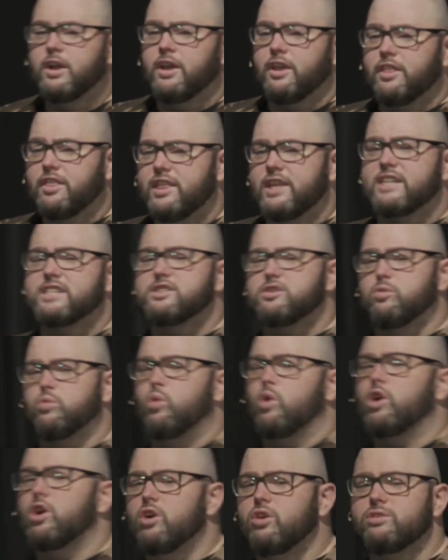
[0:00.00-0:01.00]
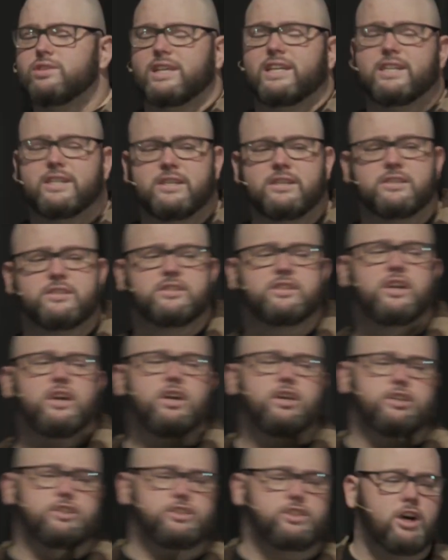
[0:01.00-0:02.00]
This world is
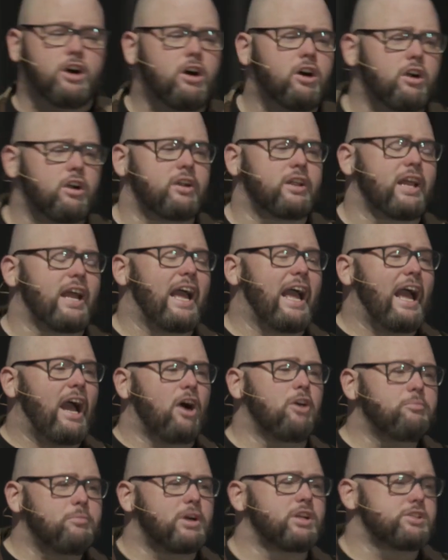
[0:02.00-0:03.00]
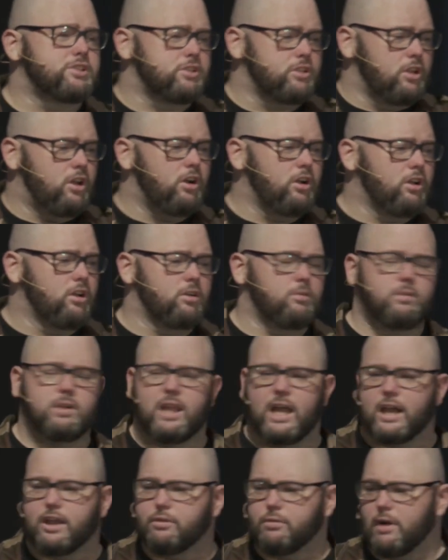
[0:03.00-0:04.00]
dark. How much longer will
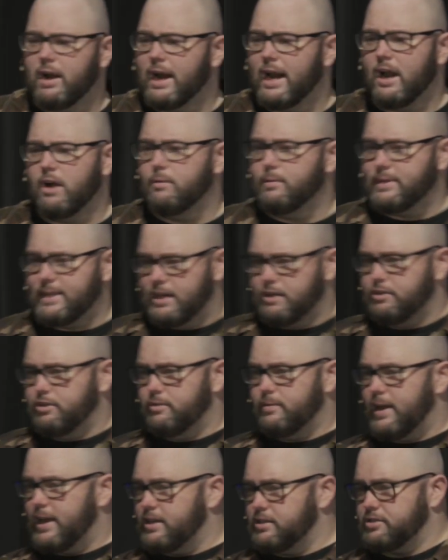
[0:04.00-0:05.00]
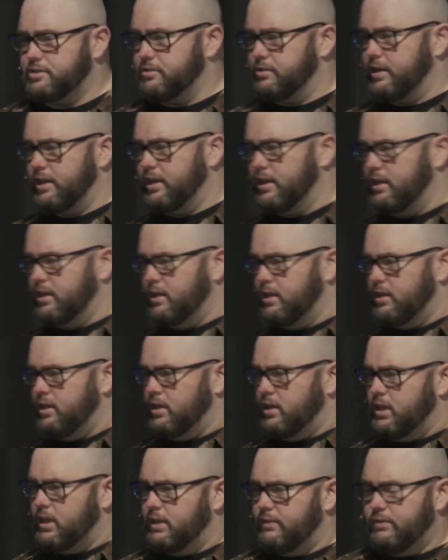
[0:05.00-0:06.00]
I cry out without you answering?
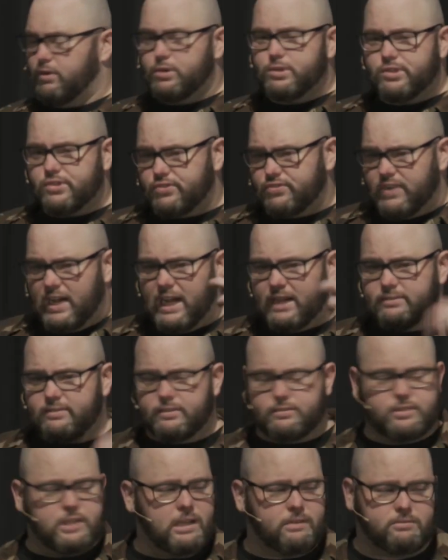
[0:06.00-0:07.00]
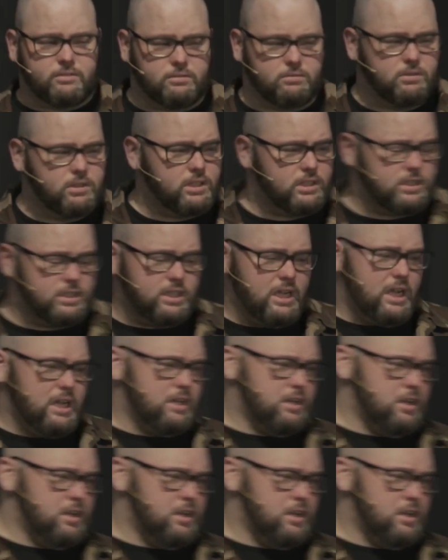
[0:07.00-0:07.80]
In verse 5 of chapter 1, God